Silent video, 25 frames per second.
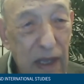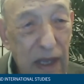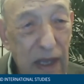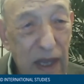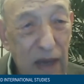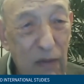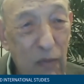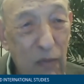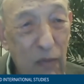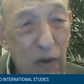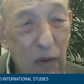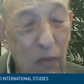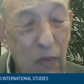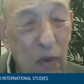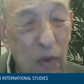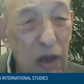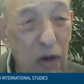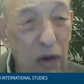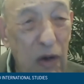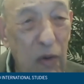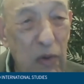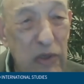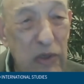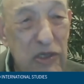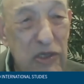And when we
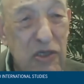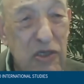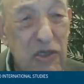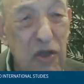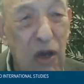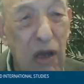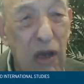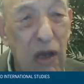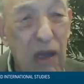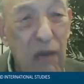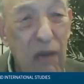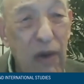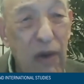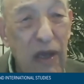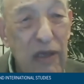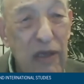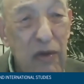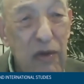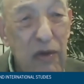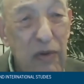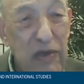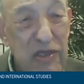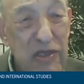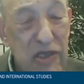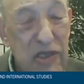always talk about
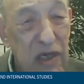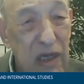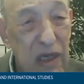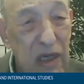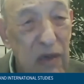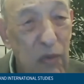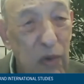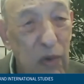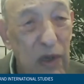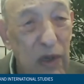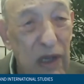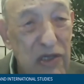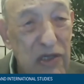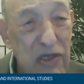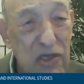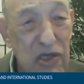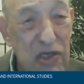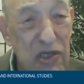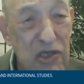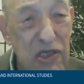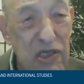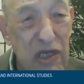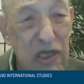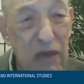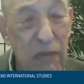U.S.-China
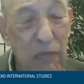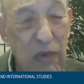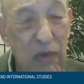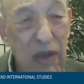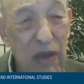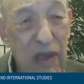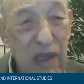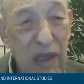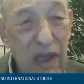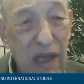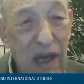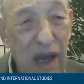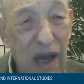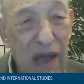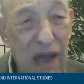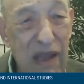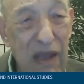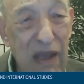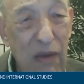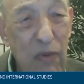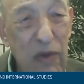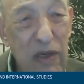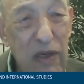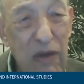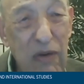relationship, I
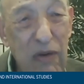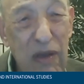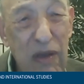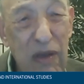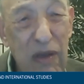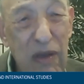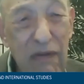think we don't give